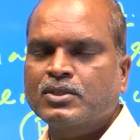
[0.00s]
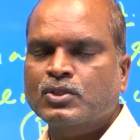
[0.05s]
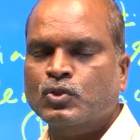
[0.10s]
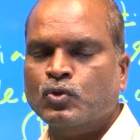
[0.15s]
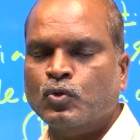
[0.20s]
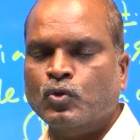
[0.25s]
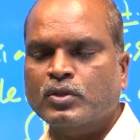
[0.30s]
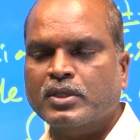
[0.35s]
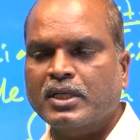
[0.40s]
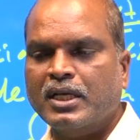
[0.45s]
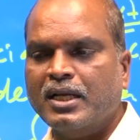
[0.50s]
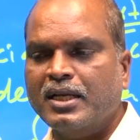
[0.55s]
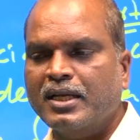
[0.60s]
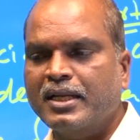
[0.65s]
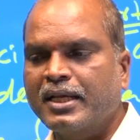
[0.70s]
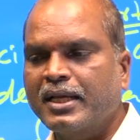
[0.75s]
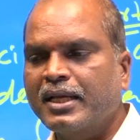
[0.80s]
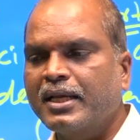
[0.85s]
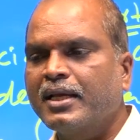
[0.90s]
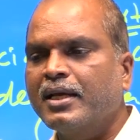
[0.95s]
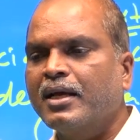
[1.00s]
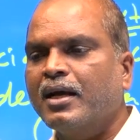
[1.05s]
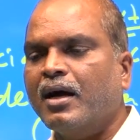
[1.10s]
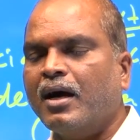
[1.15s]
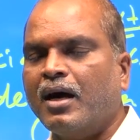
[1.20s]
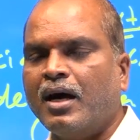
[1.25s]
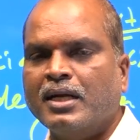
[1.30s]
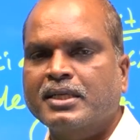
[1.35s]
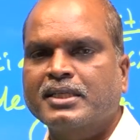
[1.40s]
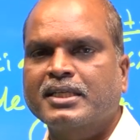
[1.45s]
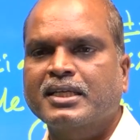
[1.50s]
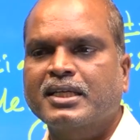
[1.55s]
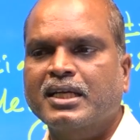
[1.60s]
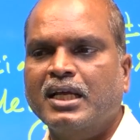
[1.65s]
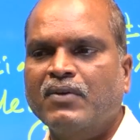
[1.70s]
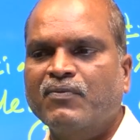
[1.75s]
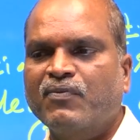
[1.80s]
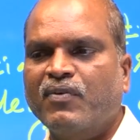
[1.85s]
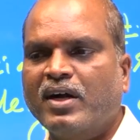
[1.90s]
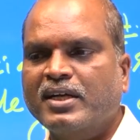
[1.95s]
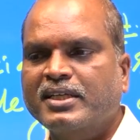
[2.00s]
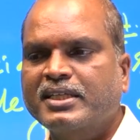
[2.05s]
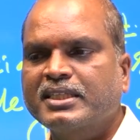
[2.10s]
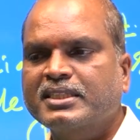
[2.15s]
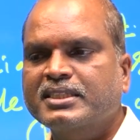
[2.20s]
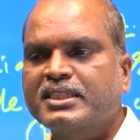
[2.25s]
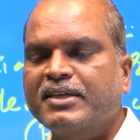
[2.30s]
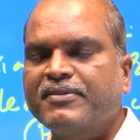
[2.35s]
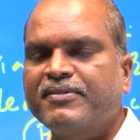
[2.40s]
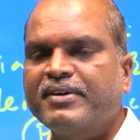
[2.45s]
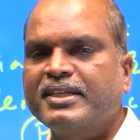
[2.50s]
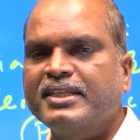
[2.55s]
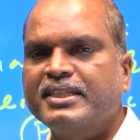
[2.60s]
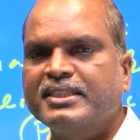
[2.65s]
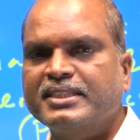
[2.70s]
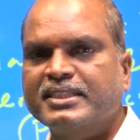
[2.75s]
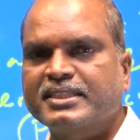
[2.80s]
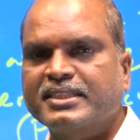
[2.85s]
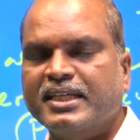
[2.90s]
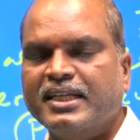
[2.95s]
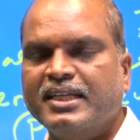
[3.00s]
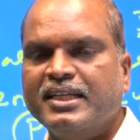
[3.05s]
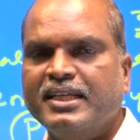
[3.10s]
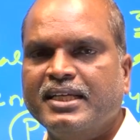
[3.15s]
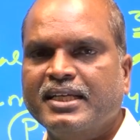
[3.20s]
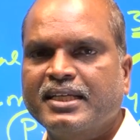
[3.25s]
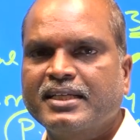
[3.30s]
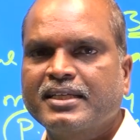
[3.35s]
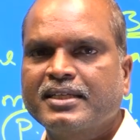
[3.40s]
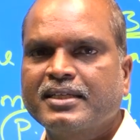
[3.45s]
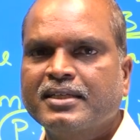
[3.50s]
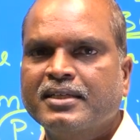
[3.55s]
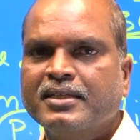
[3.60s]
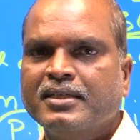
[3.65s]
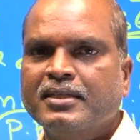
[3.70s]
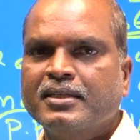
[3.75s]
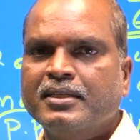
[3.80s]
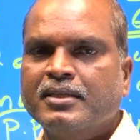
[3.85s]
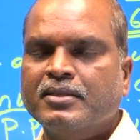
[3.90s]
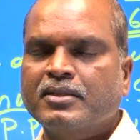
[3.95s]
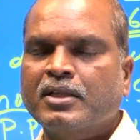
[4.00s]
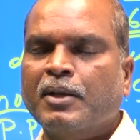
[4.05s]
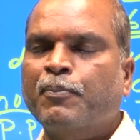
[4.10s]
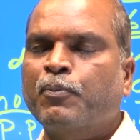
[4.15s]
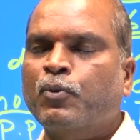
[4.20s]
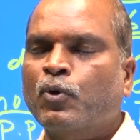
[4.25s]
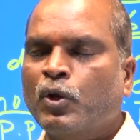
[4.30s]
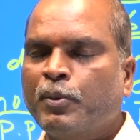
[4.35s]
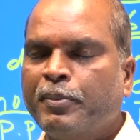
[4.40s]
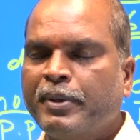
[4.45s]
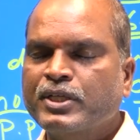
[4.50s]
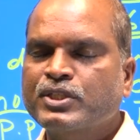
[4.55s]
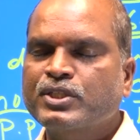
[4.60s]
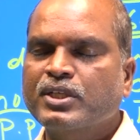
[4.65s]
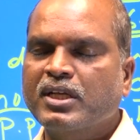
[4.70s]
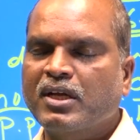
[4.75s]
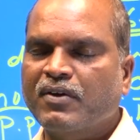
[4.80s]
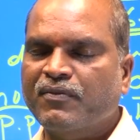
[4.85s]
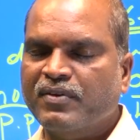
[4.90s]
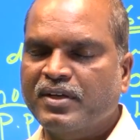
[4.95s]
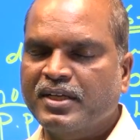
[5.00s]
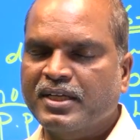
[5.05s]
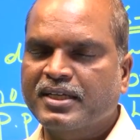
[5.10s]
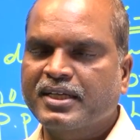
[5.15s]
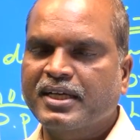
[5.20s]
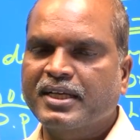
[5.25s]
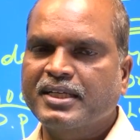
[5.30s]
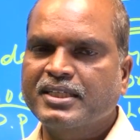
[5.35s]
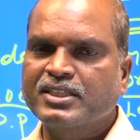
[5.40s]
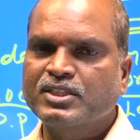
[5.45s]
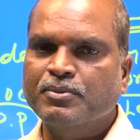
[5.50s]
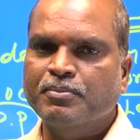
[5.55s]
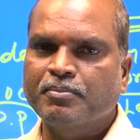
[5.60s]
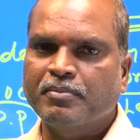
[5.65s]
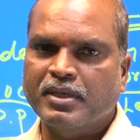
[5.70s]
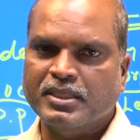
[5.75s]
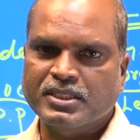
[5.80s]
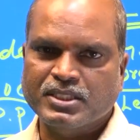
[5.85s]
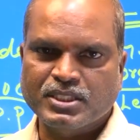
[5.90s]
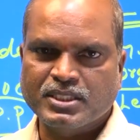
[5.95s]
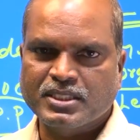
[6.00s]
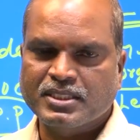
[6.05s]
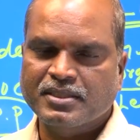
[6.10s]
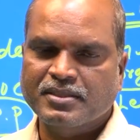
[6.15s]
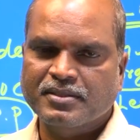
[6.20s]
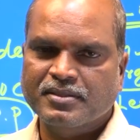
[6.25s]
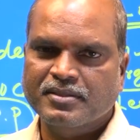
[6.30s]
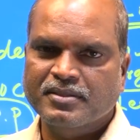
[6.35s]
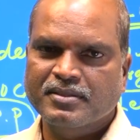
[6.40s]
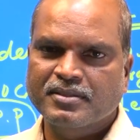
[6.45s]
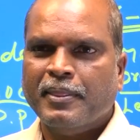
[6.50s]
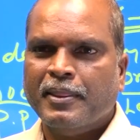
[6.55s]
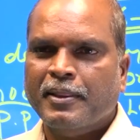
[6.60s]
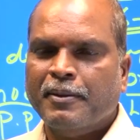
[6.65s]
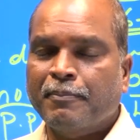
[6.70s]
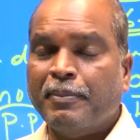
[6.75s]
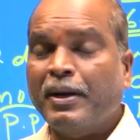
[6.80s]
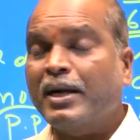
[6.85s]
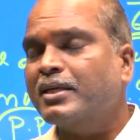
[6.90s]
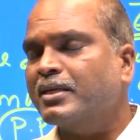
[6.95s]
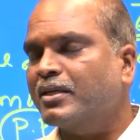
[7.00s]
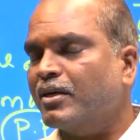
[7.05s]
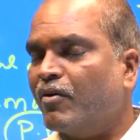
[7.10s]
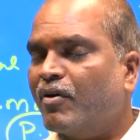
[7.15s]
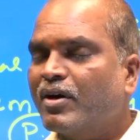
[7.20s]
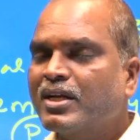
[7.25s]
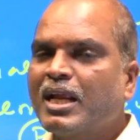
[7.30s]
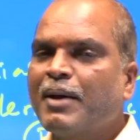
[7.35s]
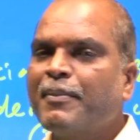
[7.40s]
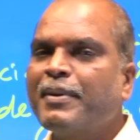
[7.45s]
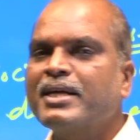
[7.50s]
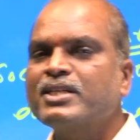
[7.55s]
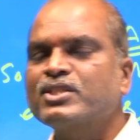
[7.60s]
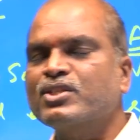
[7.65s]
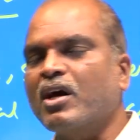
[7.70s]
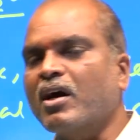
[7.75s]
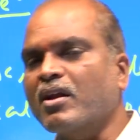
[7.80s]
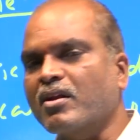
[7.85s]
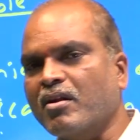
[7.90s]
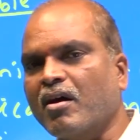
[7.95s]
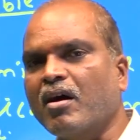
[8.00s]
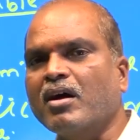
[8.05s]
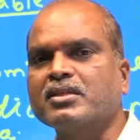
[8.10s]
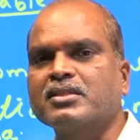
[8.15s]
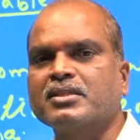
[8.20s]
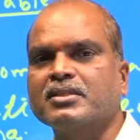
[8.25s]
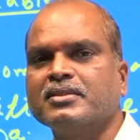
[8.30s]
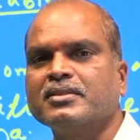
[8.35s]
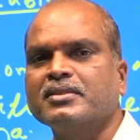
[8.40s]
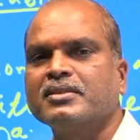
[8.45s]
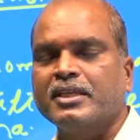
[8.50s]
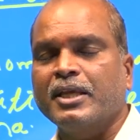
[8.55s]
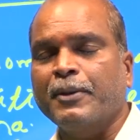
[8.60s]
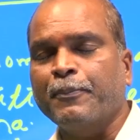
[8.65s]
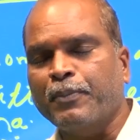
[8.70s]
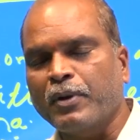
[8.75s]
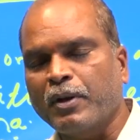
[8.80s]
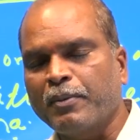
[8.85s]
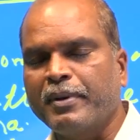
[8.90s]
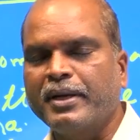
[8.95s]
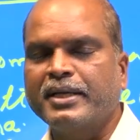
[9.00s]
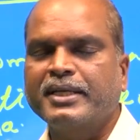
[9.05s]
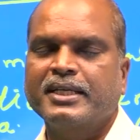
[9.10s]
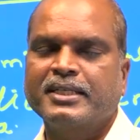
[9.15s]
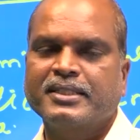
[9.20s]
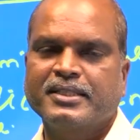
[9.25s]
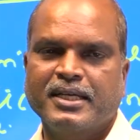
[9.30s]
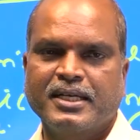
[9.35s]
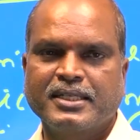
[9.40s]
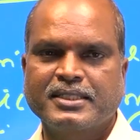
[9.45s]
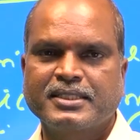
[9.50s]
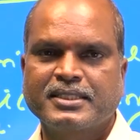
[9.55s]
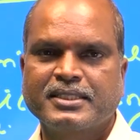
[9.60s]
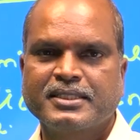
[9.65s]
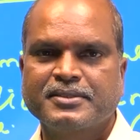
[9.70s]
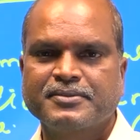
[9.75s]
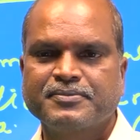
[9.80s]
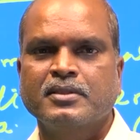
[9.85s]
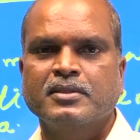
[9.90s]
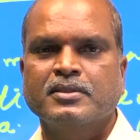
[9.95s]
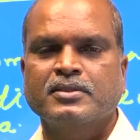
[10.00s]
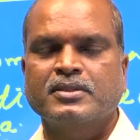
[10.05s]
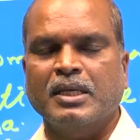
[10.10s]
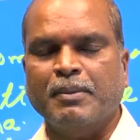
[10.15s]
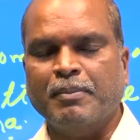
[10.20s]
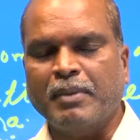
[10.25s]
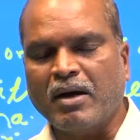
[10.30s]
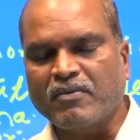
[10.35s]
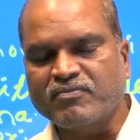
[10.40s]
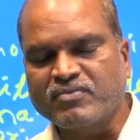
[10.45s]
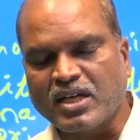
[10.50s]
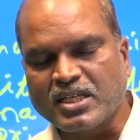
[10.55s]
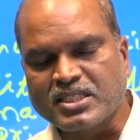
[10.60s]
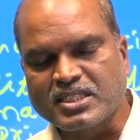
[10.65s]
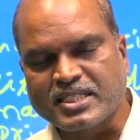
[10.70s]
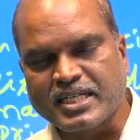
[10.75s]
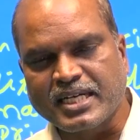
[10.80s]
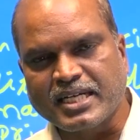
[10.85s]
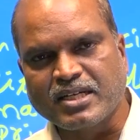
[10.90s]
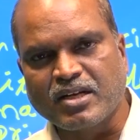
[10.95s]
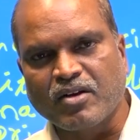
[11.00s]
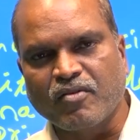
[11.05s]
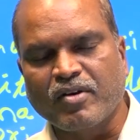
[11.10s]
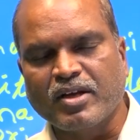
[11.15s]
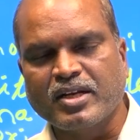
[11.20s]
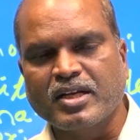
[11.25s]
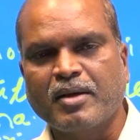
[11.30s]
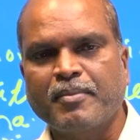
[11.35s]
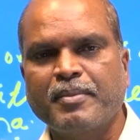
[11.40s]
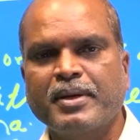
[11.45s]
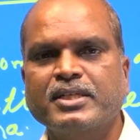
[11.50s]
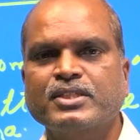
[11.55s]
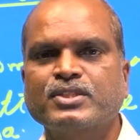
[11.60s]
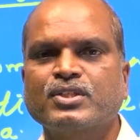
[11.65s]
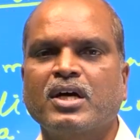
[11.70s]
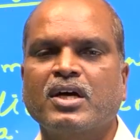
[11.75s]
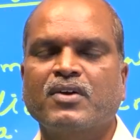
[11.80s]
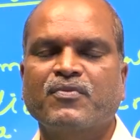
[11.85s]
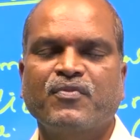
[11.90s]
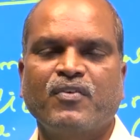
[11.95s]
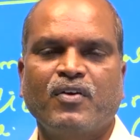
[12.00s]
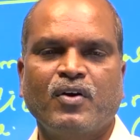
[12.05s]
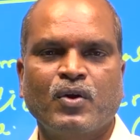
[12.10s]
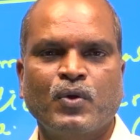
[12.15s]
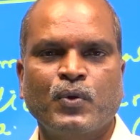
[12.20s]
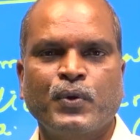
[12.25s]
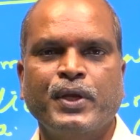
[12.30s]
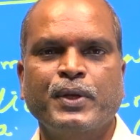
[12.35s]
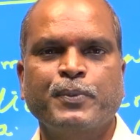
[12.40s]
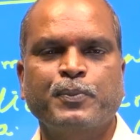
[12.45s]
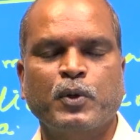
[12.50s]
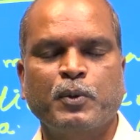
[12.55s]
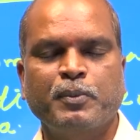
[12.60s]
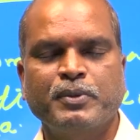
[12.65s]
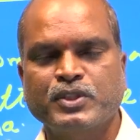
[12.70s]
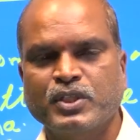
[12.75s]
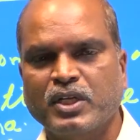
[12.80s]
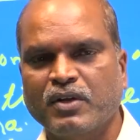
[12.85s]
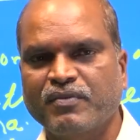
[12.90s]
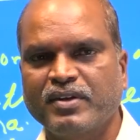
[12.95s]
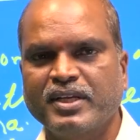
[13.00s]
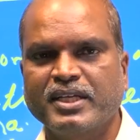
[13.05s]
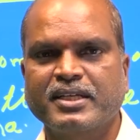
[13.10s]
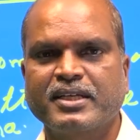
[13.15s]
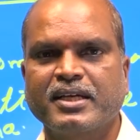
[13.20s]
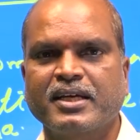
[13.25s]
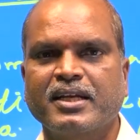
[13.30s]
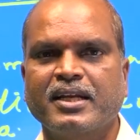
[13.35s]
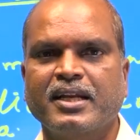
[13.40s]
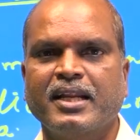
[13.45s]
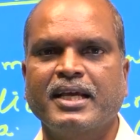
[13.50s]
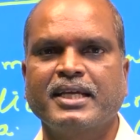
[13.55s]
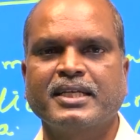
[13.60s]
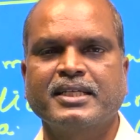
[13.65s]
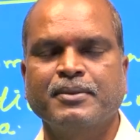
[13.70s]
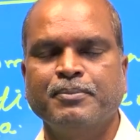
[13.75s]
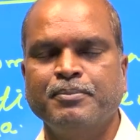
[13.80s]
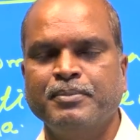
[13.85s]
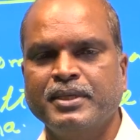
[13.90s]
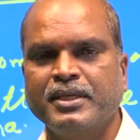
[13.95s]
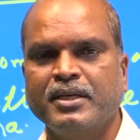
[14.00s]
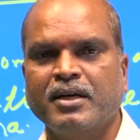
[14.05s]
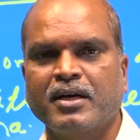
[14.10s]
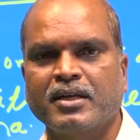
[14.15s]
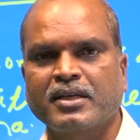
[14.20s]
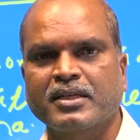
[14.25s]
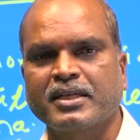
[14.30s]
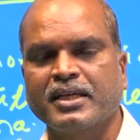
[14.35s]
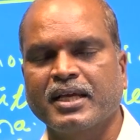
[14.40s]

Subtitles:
Totally, Article 47 is telling the prohibition of liquor is must. But governments are not implementing that. Some of the state governments are following prohibition of liquor like Bihar,